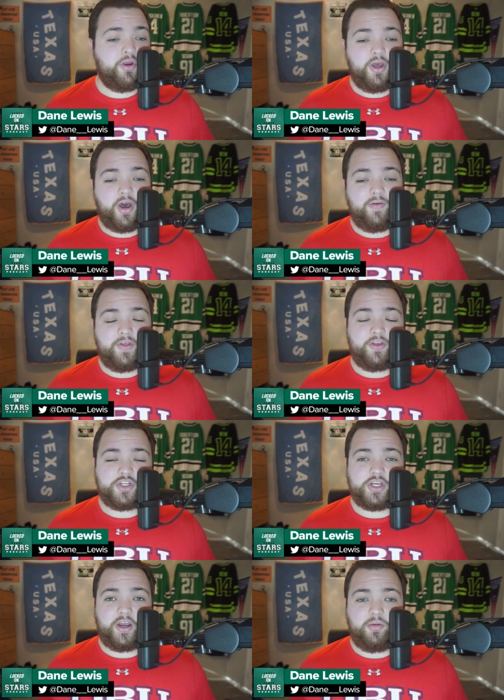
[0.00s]
of the
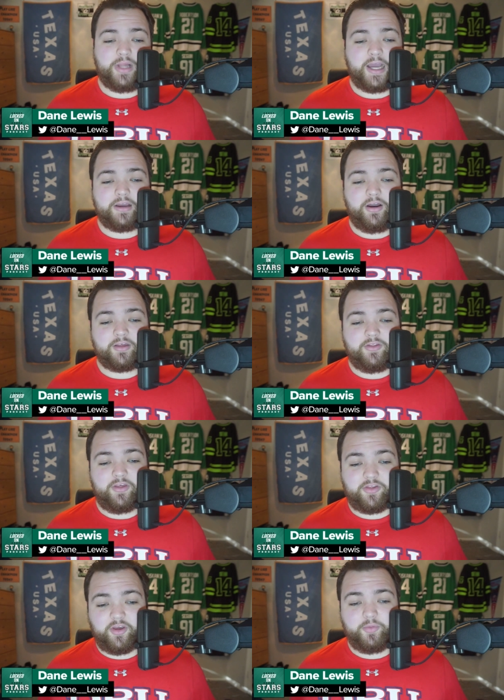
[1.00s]
Chicago Blackhawks this
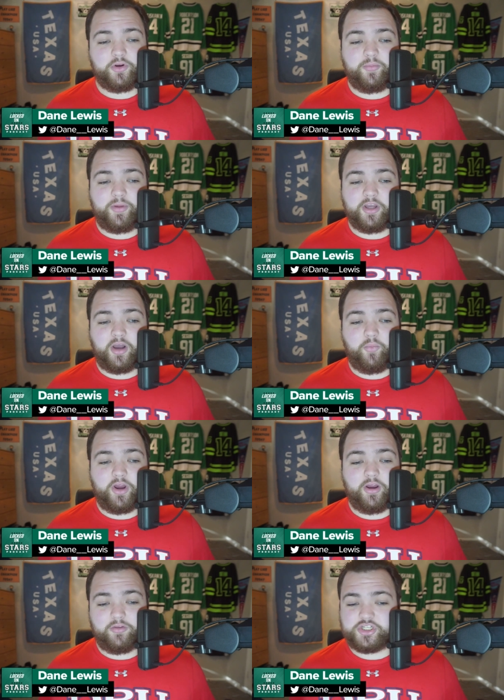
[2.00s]
summer, depending on
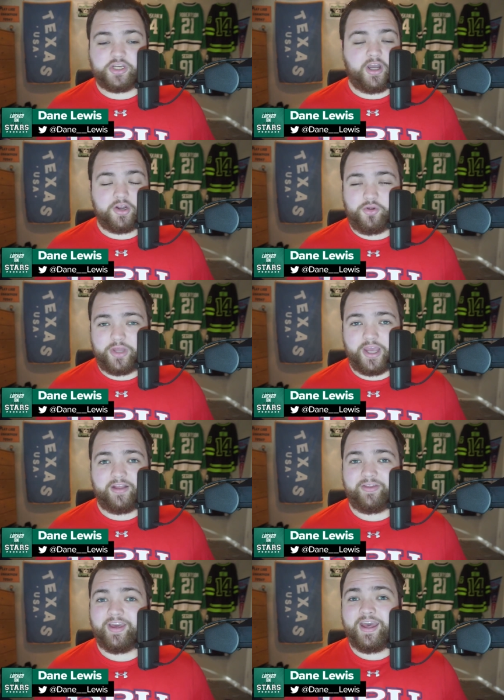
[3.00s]
where Chicago
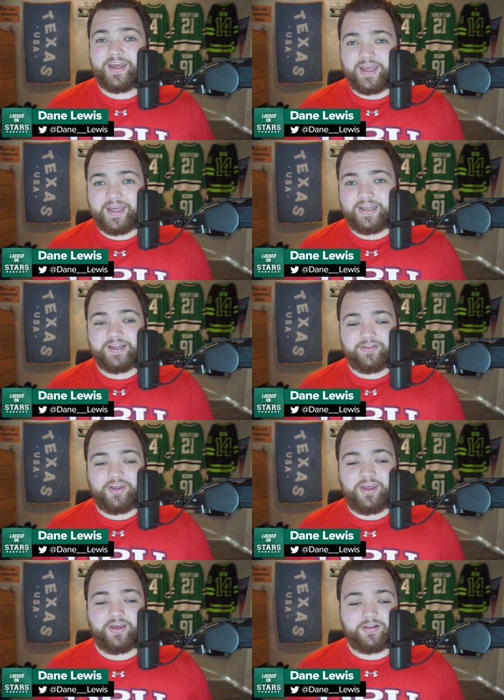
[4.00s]
lands in
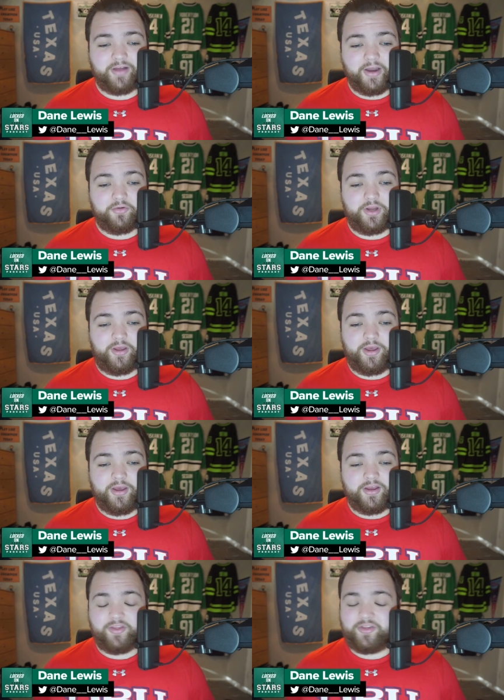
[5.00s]
the lottery.
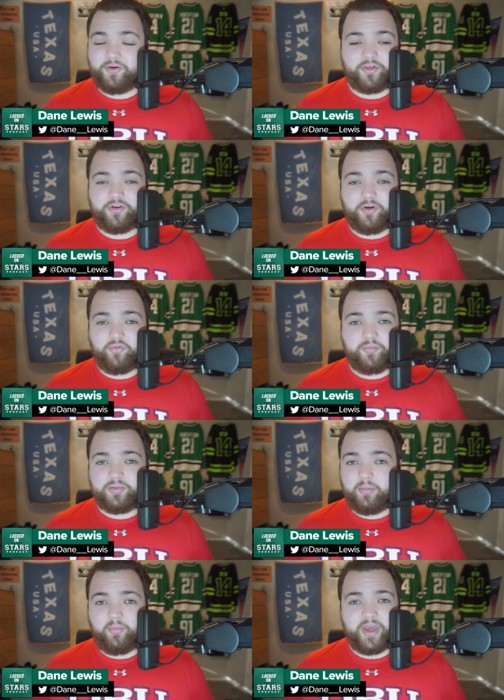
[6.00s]
And so the Stars would probably